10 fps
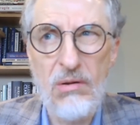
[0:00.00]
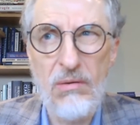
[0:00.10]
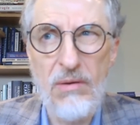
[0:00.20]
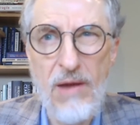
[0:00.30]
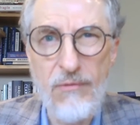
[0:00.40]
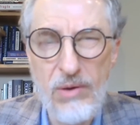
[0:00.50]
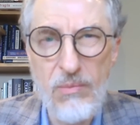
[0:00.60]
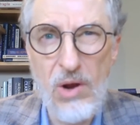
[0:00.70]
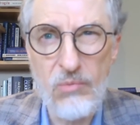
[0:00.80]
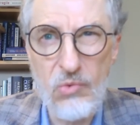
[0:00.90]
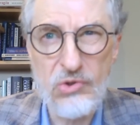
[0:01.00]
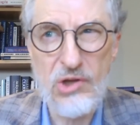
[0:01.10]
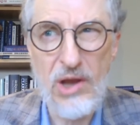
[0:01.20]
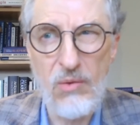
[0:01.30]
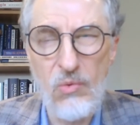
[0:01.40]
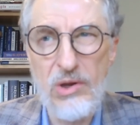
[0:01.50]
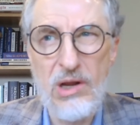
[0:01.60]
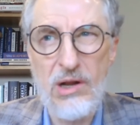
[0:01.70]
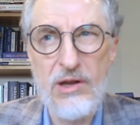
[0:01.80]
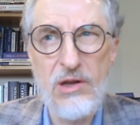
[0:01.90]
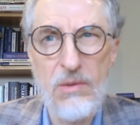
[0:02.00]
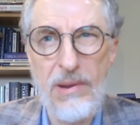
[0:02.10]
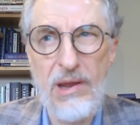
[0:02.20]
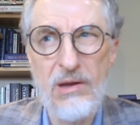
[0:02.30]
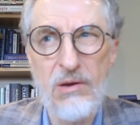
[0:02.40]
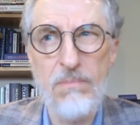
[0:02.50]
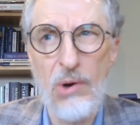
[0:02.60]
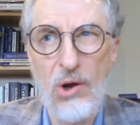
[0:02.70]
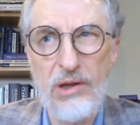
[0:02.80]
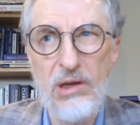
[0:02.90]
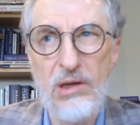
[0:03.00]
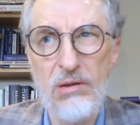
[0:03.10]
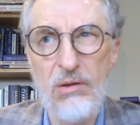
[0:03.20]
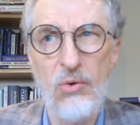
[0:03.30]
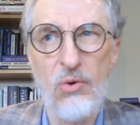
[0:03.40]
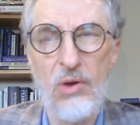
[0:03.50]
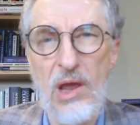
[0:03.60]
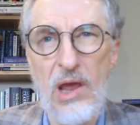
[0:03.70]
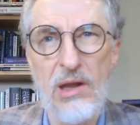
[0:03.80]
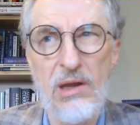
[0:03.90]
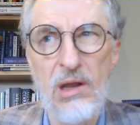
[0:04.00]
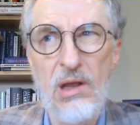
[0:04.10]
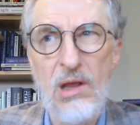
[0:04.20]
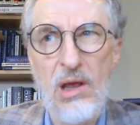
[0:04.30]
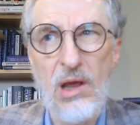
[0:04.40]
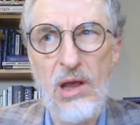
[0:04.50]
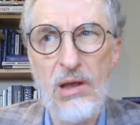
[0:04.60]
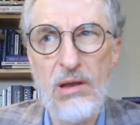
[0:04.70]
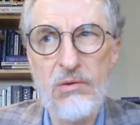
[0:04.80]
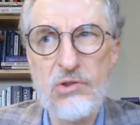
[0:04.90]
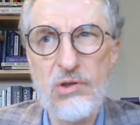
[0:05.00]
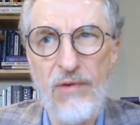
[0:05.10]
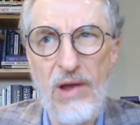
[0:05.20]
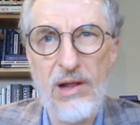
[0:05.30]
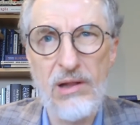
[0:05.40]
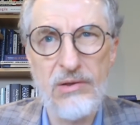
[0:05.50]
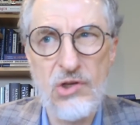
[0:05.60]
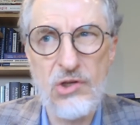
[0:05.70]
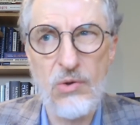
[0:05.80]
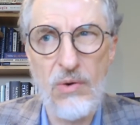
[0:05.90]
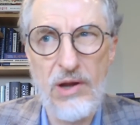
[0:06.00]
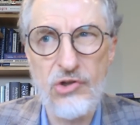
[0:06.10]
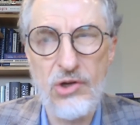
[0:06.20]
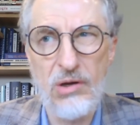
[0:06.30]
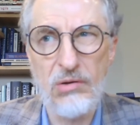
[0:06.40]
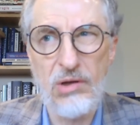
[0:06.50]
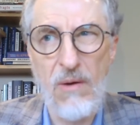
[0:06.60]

everyone was saying we need an independent body who can surveil the situation and go